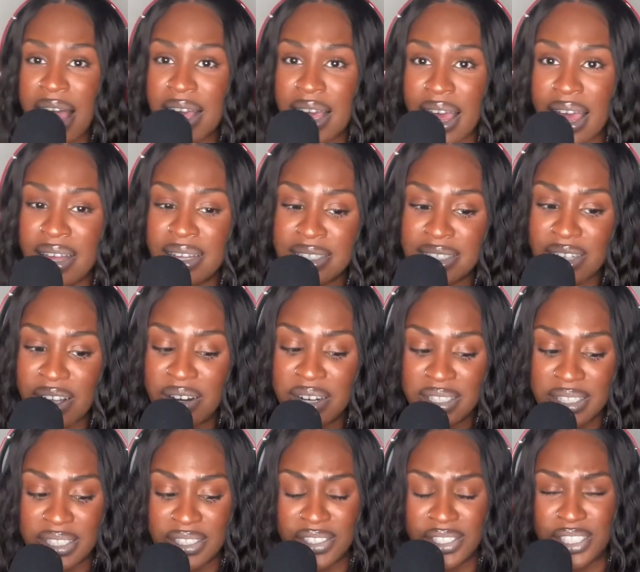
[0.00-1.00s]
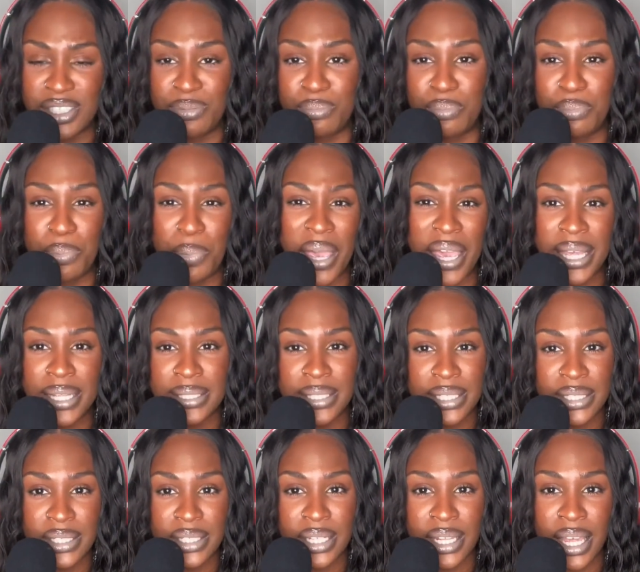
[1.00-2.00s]
I started to just pay
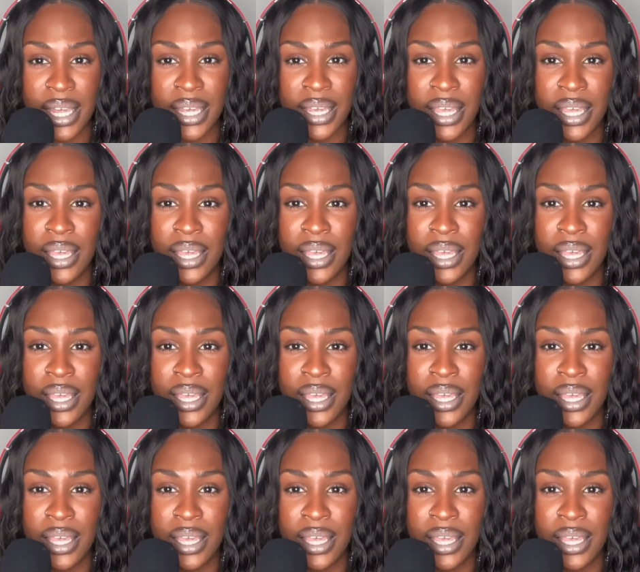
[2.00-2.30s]
attention.